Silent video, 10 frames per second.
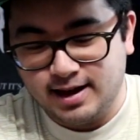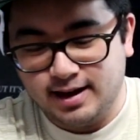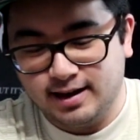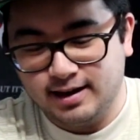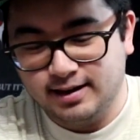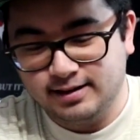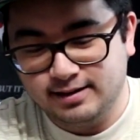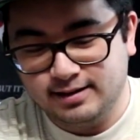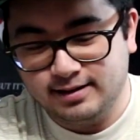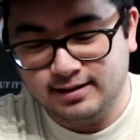
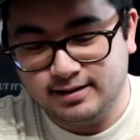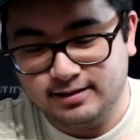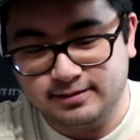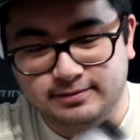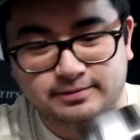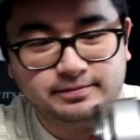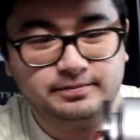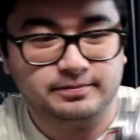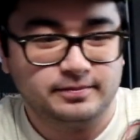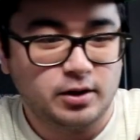And
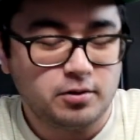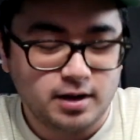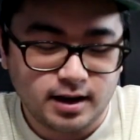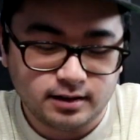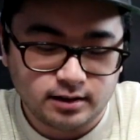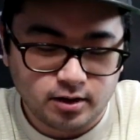okay.